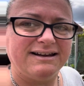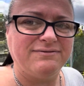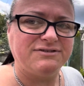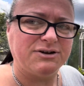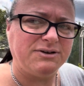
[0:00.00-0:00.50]
I've
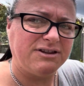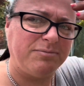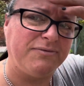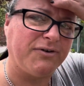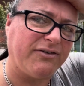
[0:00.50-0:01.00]
showed you the
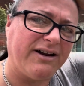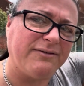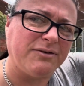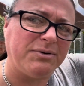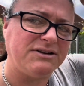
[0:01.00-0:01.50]
before and
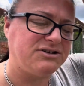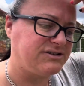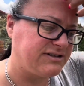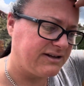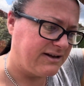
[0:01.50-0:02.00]
after
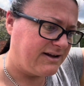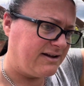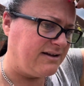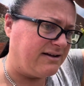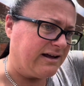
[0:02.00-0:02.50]
pictures.
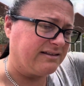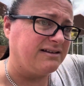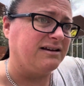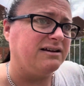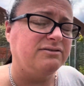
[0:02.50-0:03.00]
I
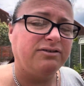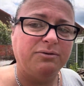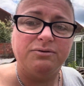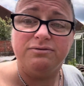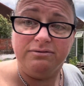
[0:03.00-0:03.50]
think I have.
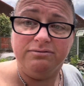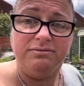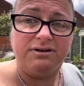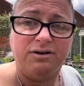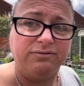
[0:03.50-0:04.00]
Well,
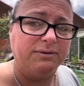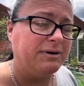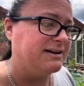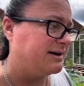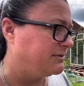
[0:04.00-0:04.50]
hopefully
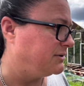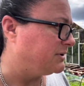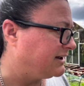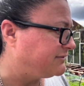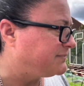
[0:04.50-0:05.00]
by now I will
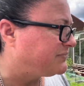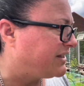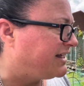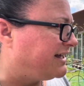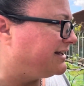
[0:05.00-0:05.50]
have.
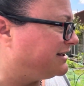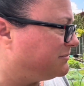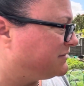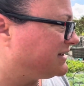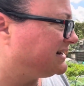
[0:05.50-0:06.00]

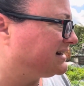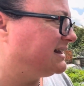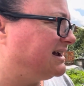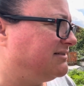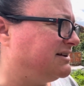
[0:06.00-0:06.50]
Of that little
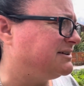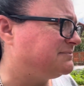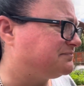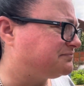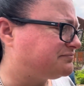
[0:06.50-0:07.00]
area.
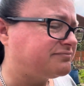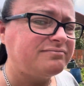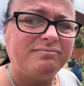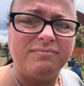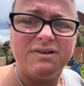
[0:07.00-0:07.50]

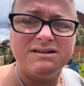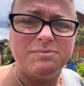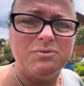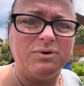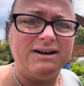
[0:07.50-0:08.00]
It's
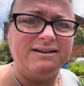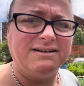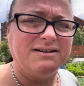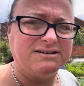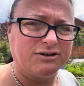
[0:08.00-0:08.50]
been weeded.
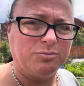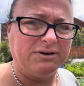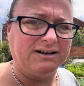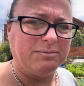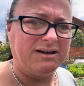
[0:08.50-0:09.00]
There's a couple
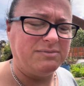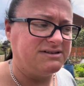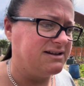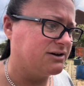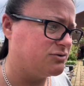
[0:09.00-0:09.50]
little babies in
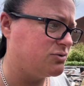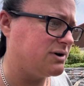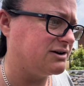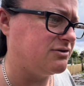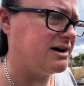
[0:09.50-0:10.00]
that I couldn't
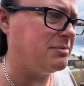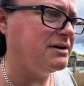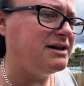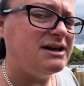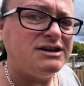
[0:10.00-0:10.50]
quite grab,
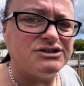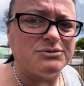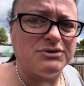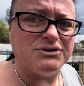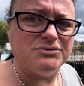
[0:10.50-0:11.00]
so
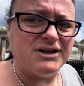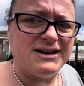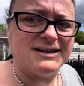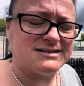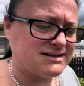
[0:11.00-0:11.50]
we'll do that
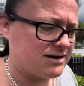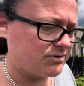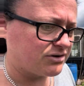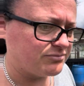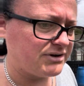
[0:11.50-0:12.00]
next time we
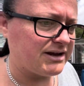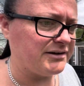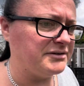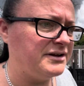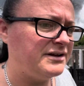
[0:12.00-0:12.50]
come
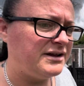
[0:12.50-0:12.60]
down.